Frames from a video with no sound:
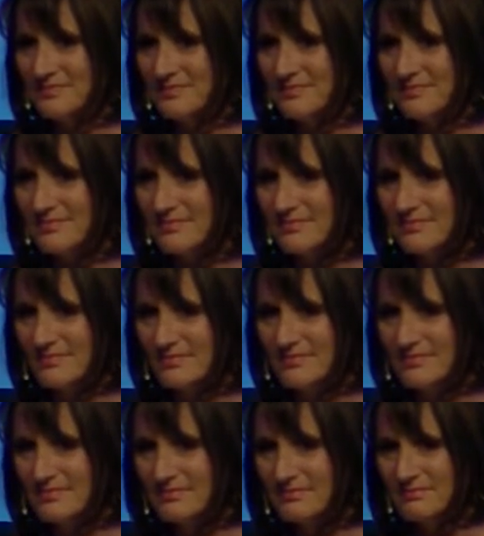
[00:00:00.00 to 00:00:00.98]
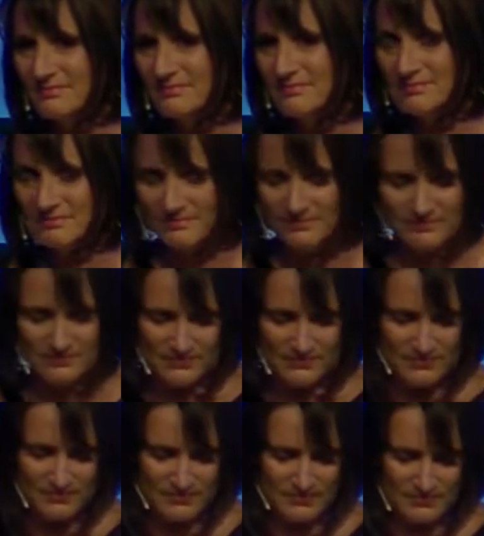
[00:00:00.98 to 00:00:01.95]

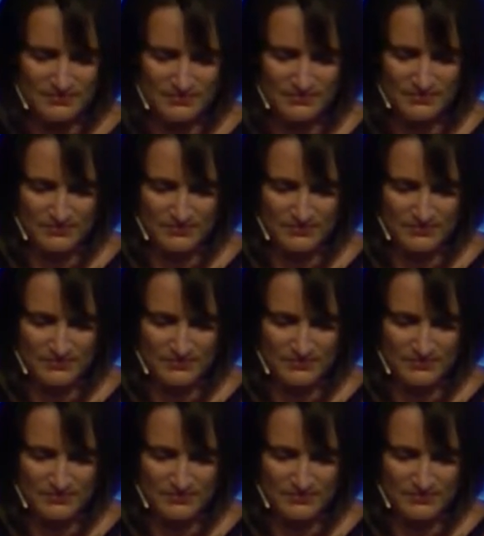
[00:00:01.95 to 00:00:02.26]
(no one is talking)